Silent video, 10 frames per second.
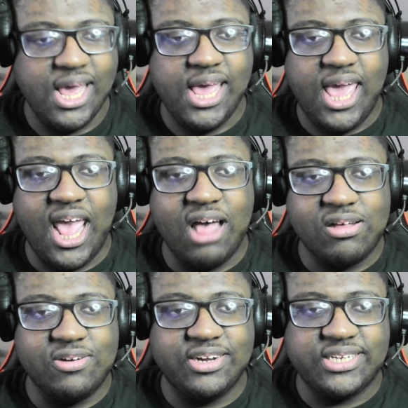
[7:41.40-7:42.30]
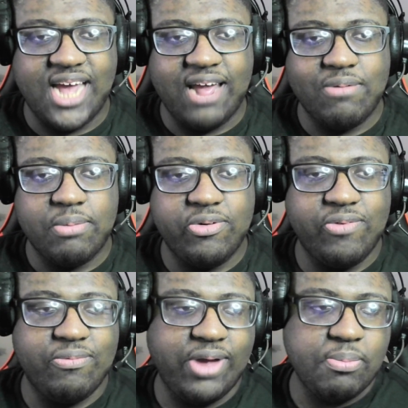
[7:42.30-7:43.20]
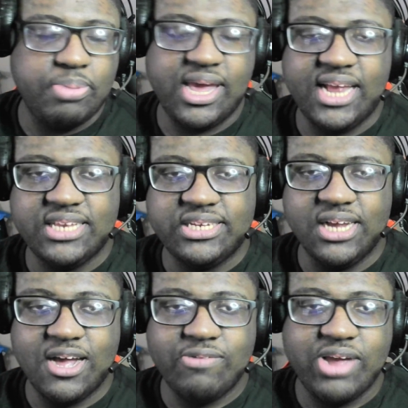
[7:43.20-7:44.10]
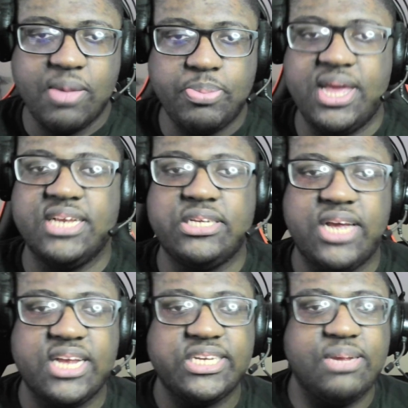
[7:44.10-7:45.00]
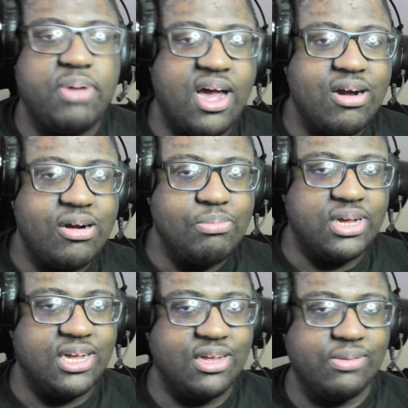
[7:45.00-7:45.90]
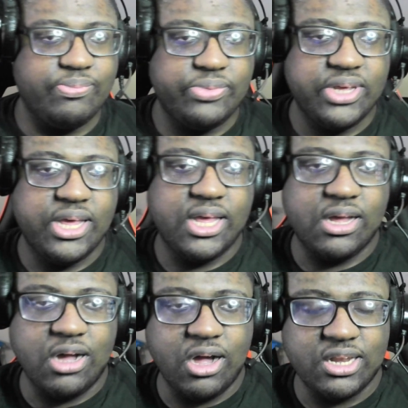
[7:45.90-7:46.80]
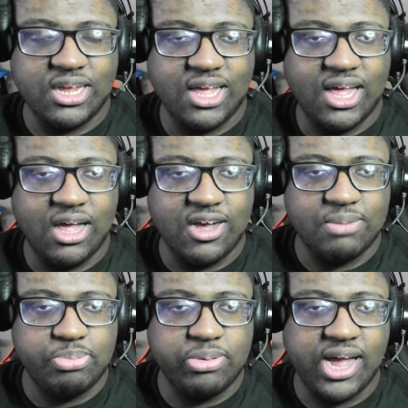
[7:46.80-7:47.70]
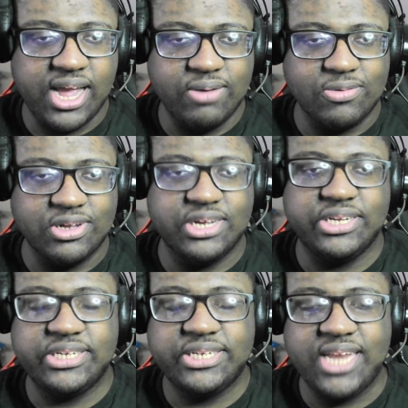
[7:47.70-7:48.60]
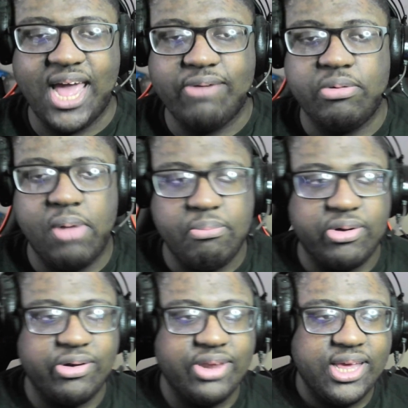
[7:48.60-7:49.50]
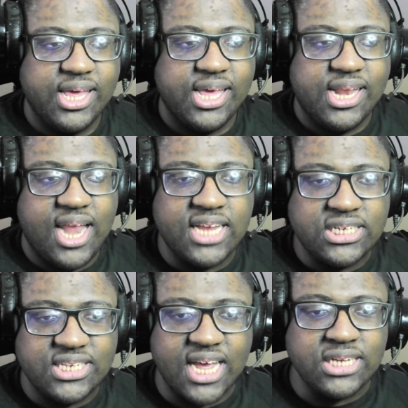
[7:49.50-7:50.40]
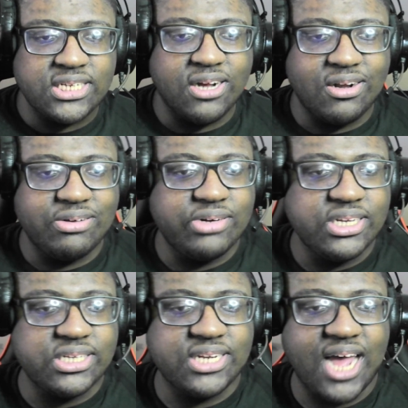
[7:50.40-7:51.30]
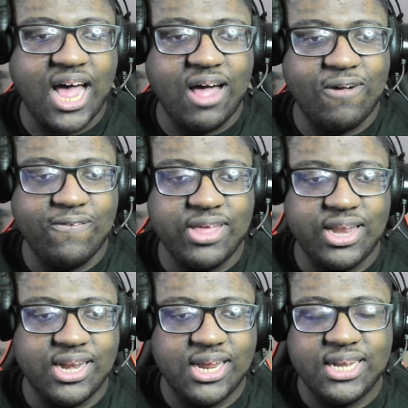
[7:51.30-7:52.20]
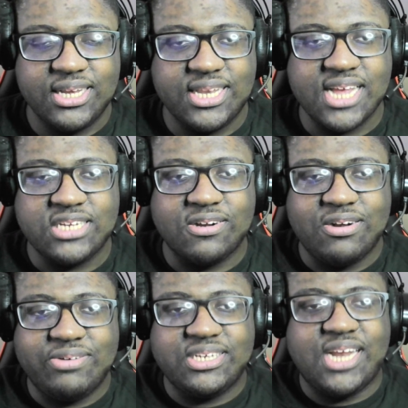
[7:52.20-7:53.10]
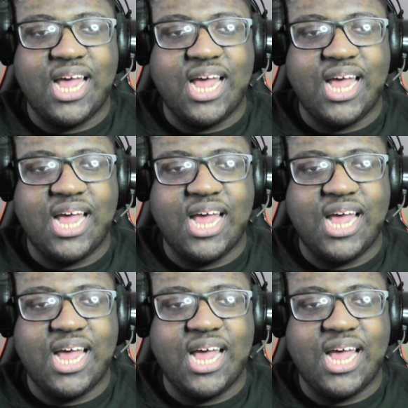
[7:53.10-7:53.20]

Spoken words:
And of course, I remember with Rampage Jackson powerbomb on the Pride ones that I remember. That's the only reason how it's always